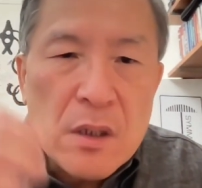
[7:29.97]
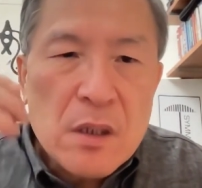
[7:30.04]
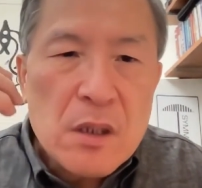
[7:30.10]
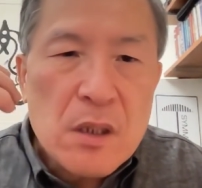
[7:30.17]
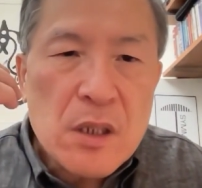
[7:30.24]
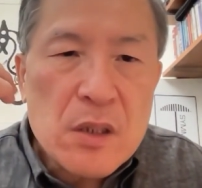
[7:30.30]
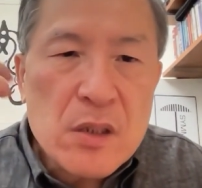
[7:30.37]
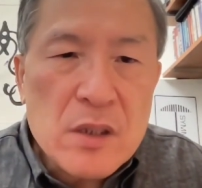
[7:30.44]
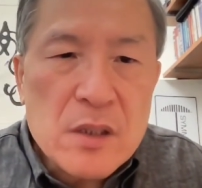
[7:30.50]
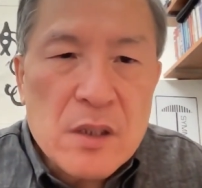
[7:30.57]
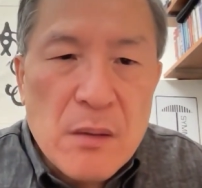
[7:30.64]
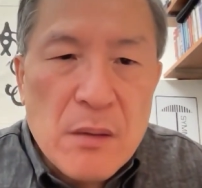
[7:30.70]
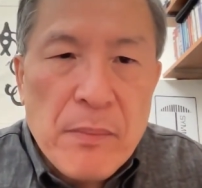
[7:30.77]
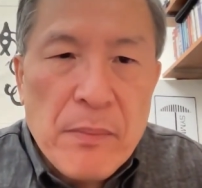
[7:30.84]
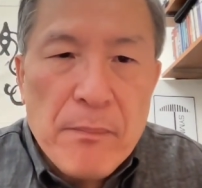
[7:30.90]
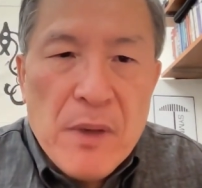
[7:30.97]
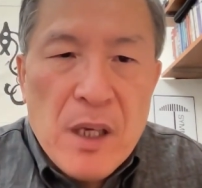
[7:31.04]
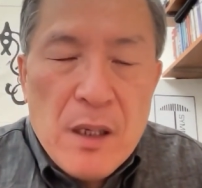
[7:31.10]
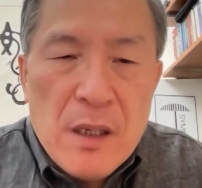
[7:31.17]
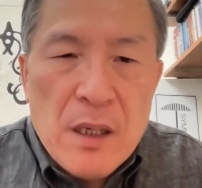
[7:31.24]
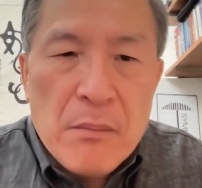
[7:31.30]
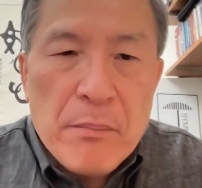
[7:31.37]
this is a
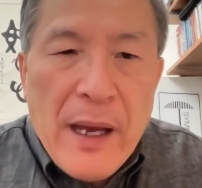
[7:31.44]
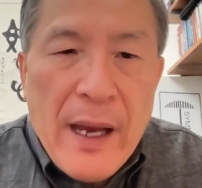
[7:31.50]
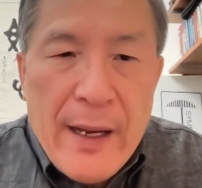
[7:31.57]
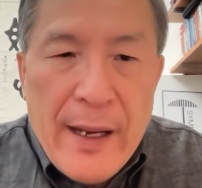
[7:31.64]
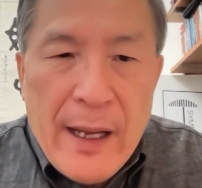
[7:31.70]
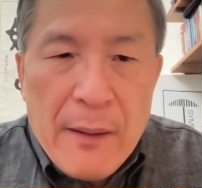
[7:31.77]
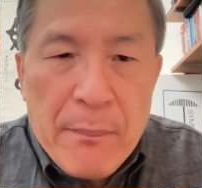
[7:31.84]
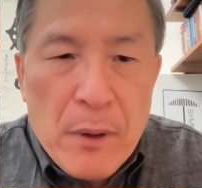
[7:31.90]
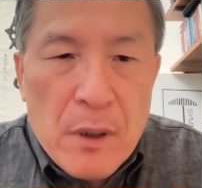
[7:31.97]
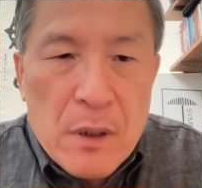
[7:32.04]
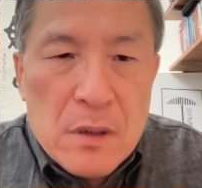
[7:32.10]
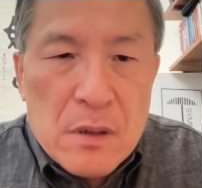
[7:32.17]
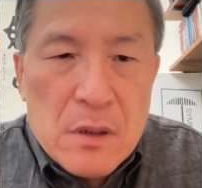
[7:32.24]
bad apple,